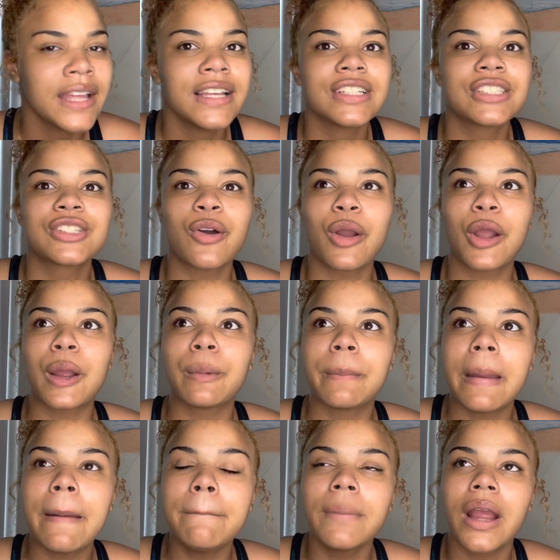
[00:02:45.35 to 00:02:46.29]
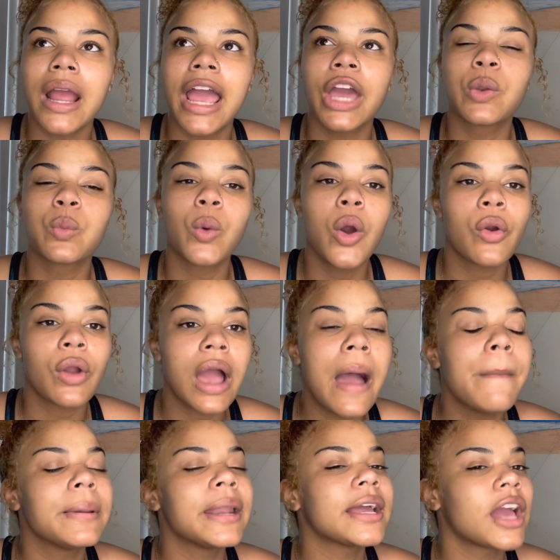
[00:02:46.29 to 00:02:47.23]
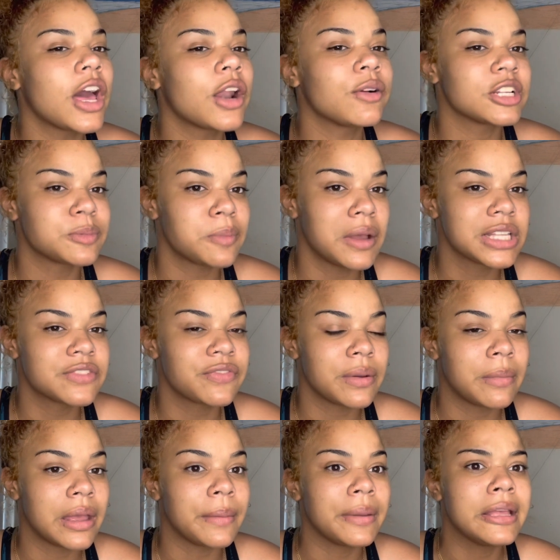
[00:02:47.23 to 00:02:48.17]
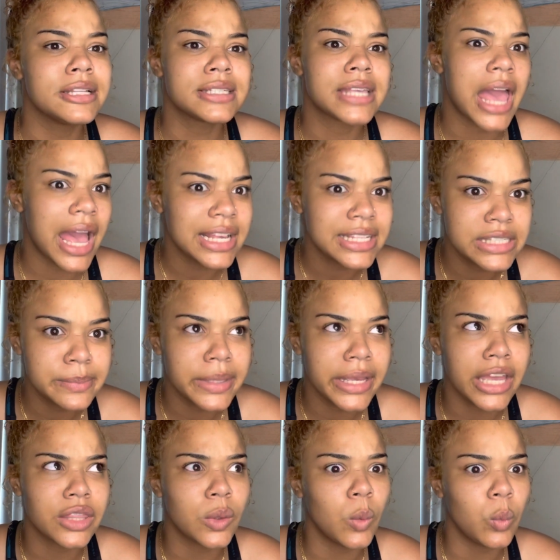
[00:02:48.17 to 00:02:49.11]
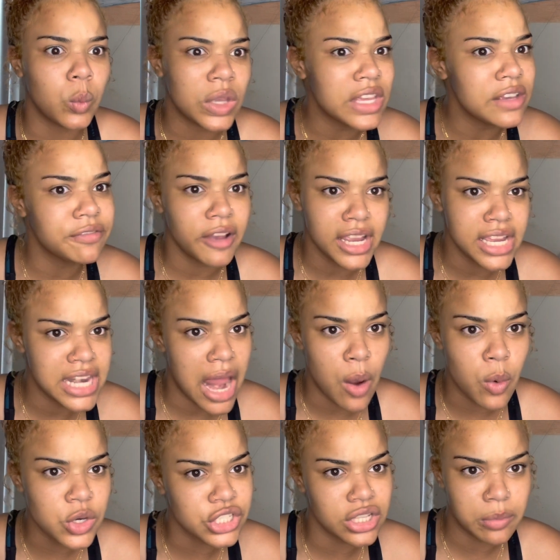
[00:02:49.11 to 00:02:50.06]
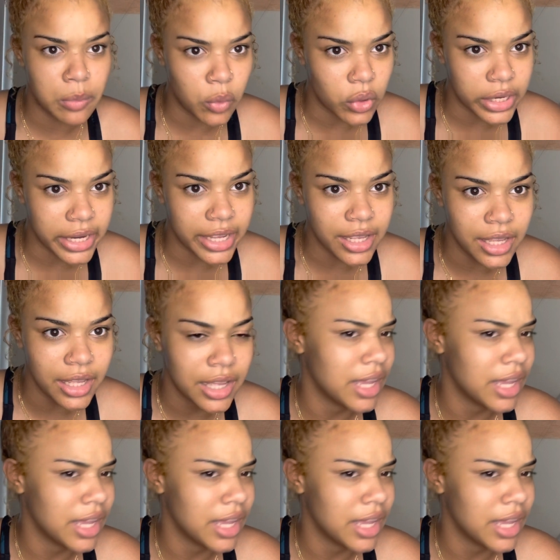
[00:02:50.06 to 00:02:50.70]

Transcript: So I remember I had woke up and I got a response from him. He texted me in the wee fucking hours of the morning.